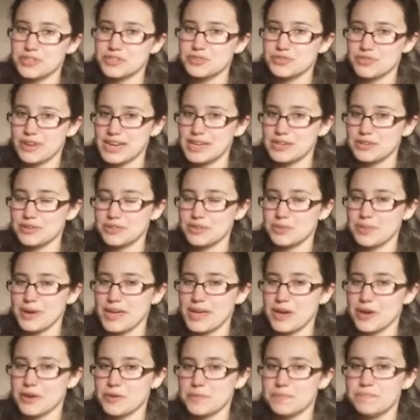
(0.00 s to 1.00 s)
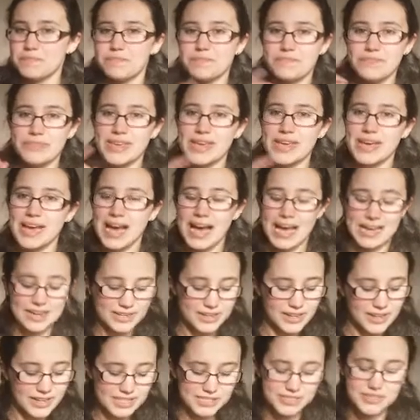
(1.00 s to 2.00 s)
the train on the way home
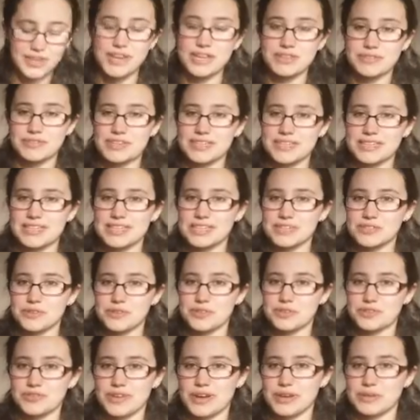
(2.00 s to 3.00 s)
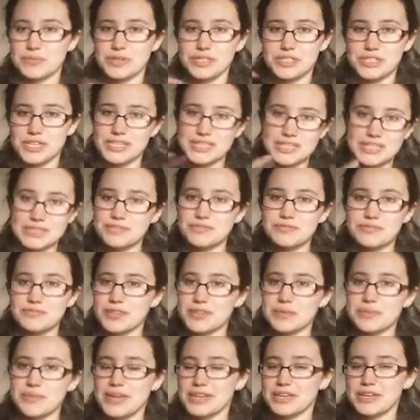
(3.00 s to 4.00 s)
and I started reading this on the train, which I didn't
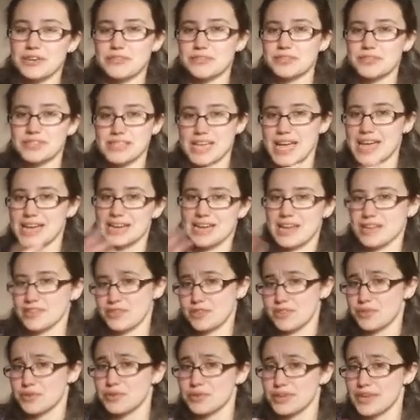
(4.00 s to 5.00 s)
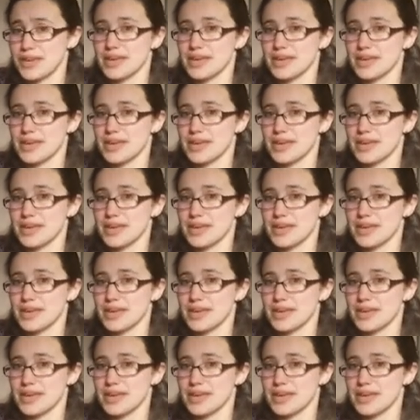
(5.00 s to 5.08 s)
film any of because I hadn't had the thought